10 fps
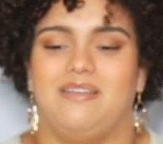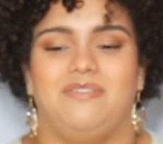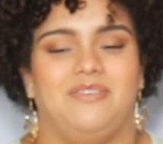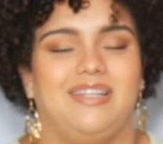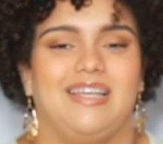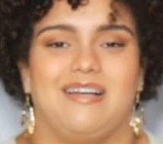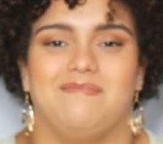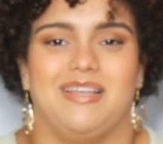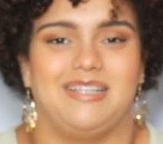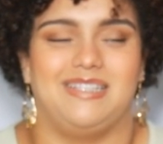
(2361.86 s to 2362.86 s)
I feel like I'm
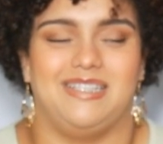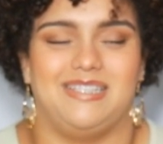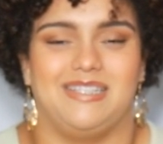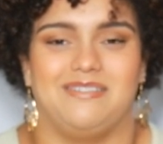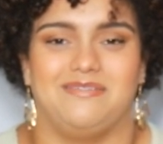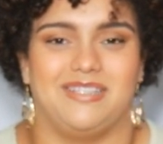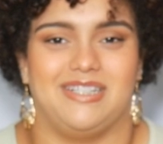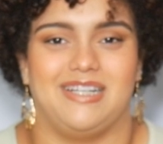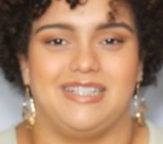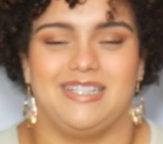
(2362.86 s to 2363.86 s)
like teaching a friend
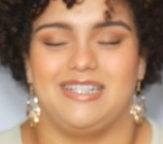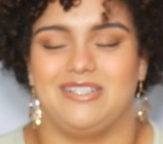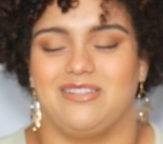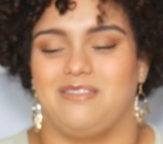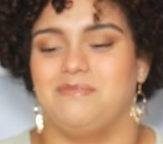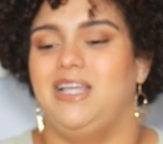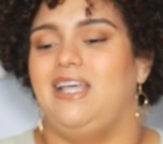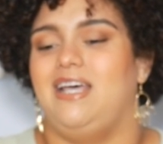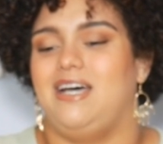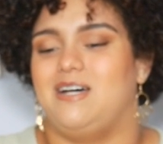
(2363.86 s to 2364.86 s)
how to get a job.
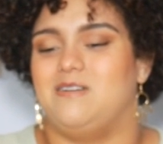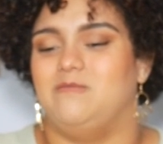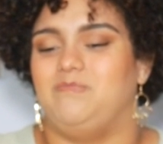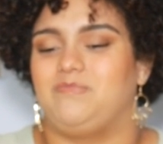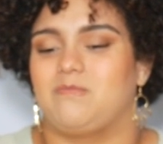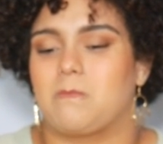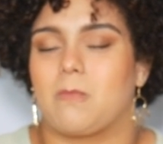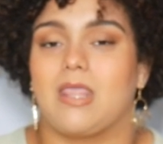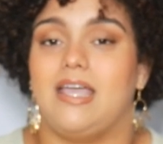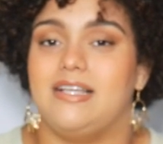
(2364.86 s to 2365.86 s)
Um,
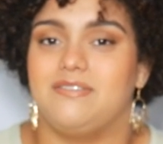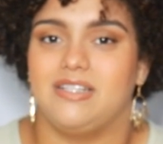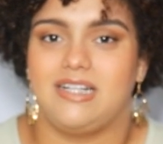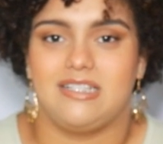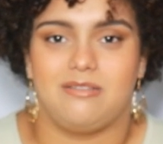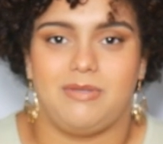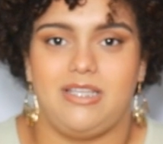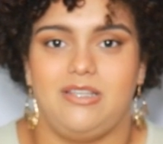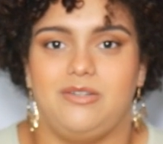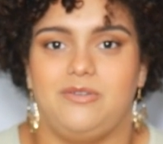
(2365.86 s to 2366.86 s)
hey, it's really nice to meet
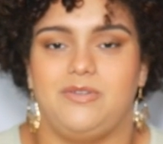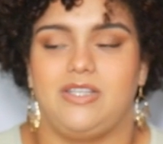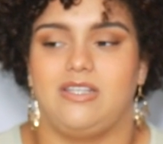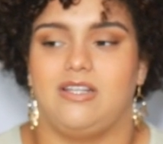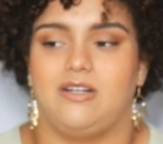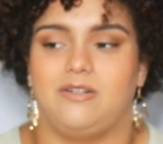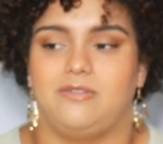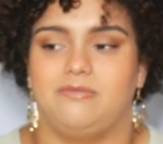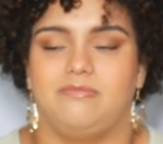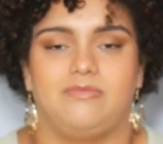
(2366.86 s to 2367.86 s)
you. You
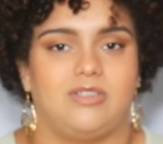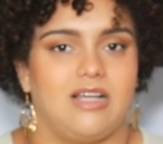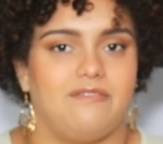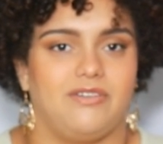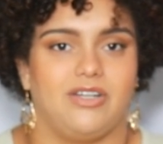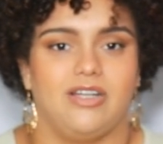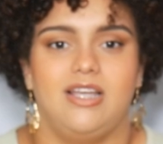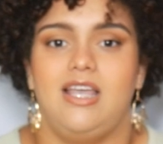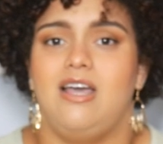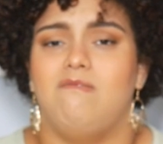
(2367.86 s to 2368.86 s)
know, whatever.
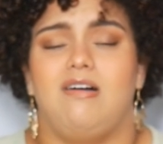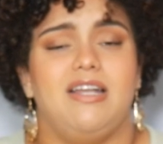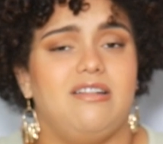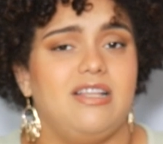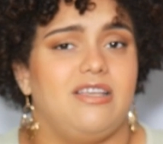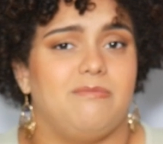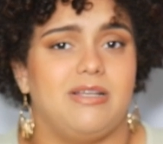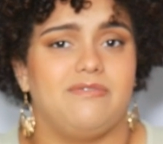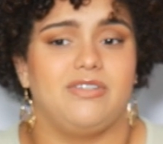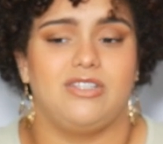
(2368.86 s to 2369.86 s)
Why do you think you're
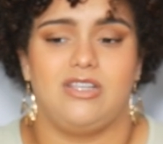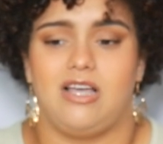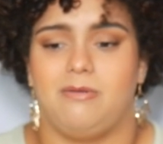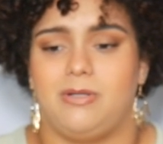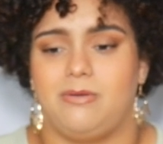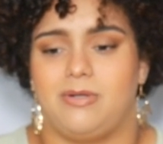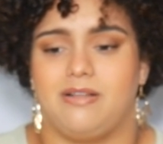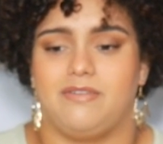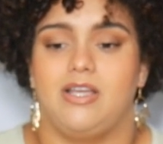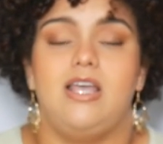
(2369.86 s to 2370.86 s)
best for the job? You know,
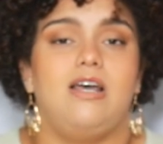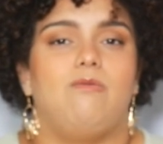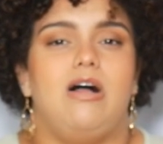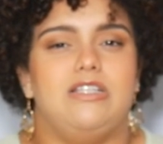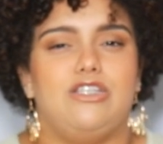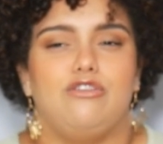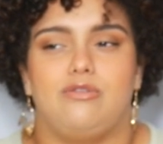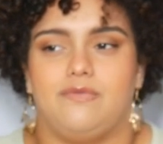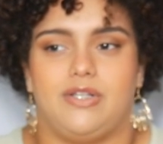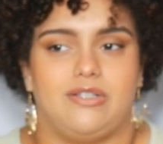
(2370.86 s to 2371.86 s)
whatever. Watch
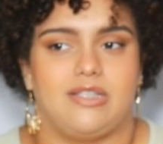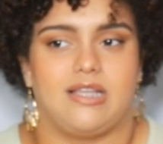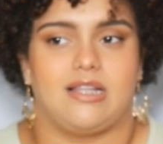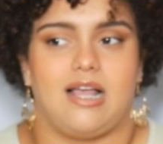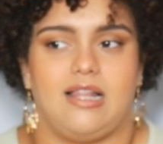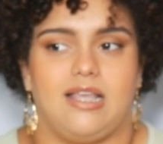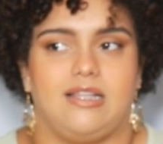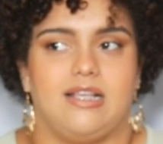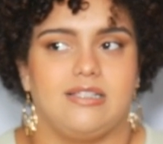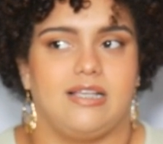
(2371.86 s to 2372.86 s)
YouTube videos like that, like
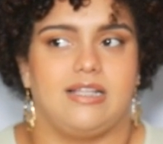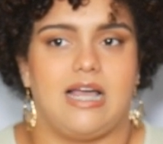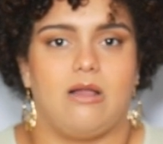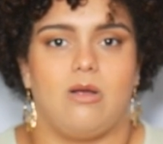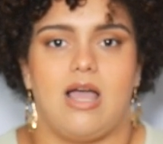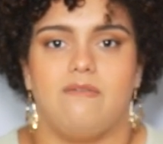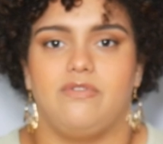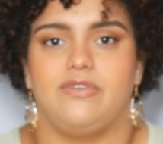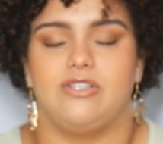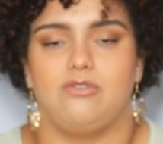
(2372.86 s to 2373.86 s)
things like that, or have your
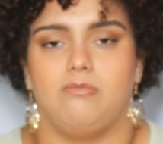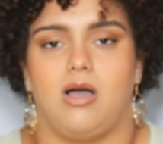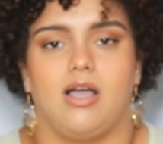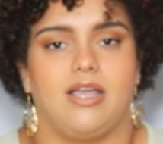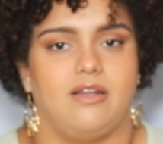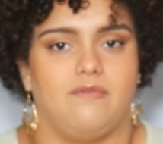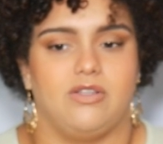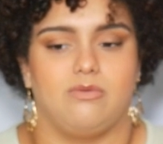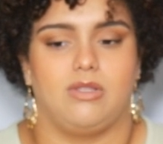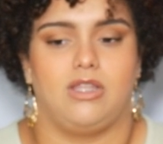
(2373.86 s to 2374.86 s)
friends do mock
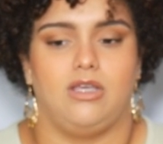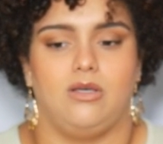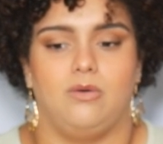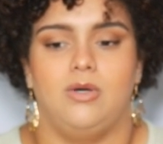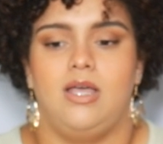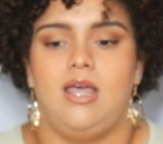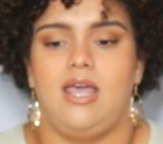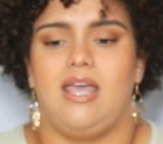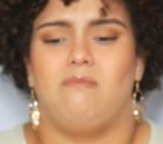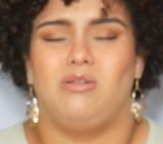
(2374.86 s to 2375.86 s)
interviews with you.
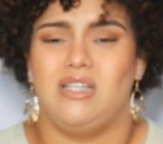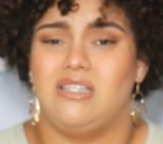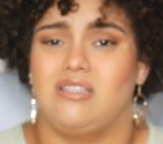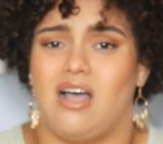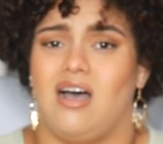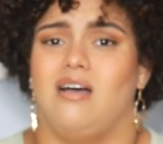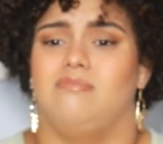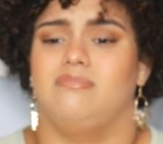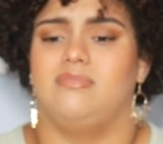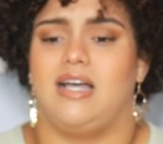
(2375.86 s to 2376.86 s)
And please stop
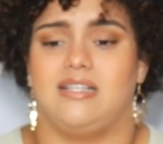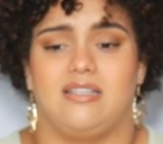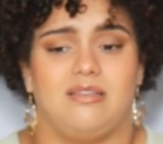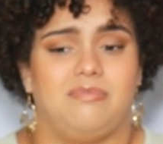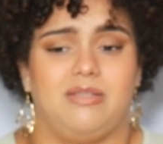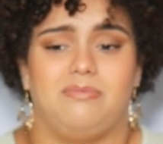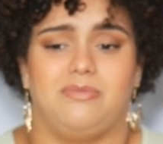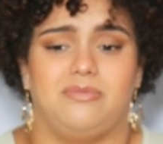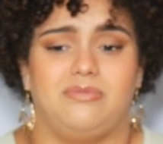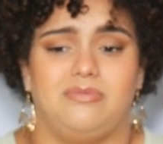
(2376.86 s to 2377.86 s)
asking
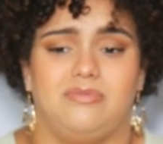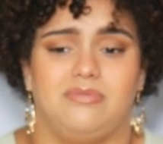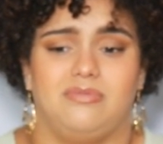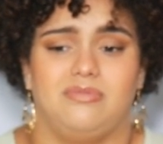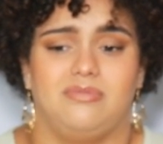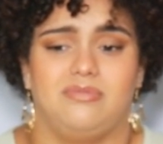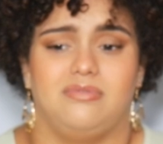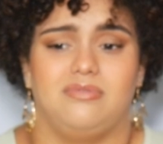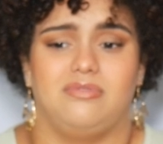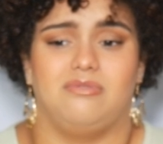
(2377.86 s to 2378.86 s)
people
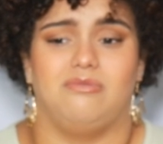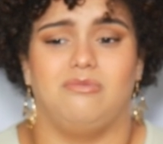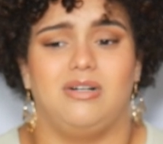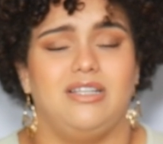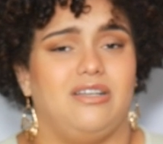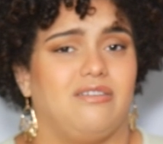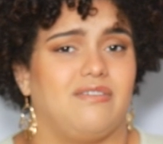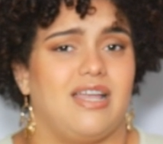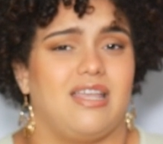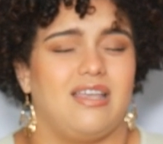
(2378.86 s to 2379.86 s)
what your
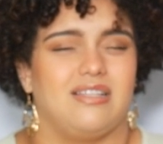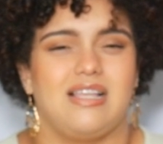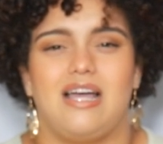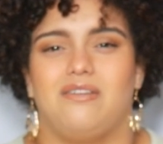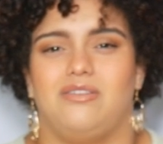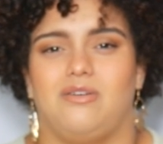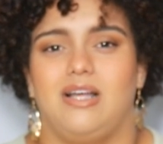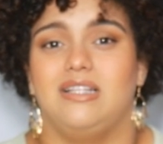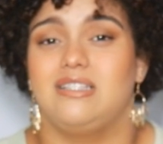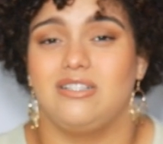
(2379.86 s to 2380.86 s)
ranking is. I don't know.
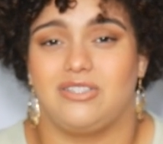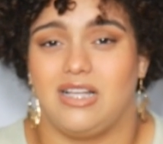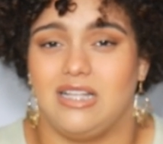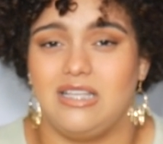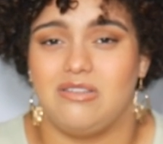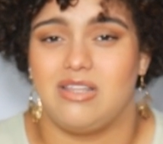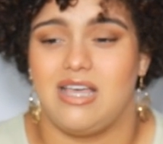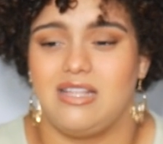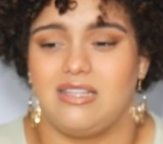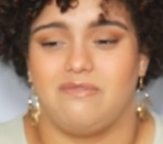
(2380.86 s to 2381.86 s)
Unless they're telling you
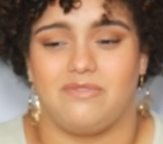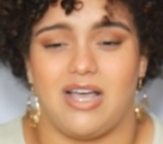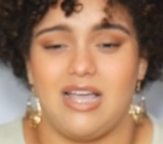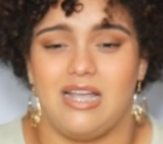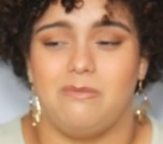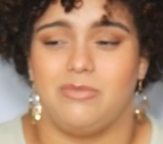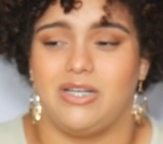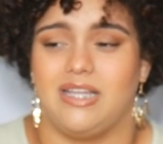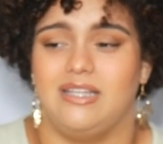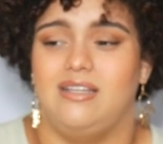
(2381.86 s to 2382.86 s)
that, then fine.
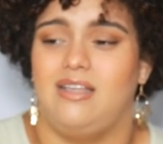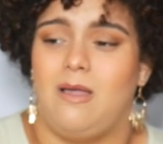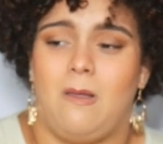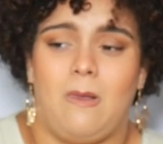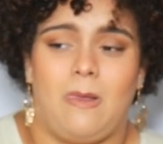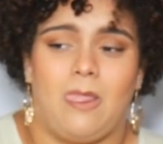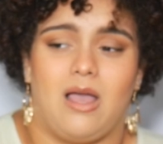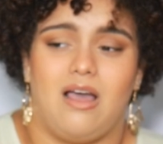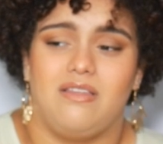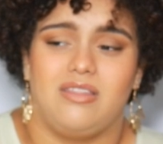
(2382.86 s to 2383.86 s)
But
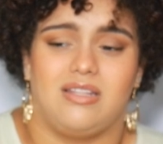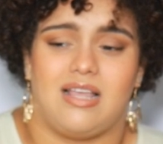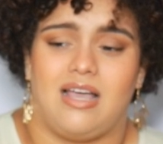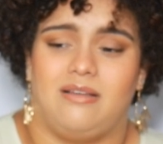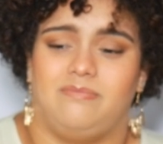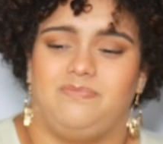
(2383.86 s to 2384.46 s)
other than that,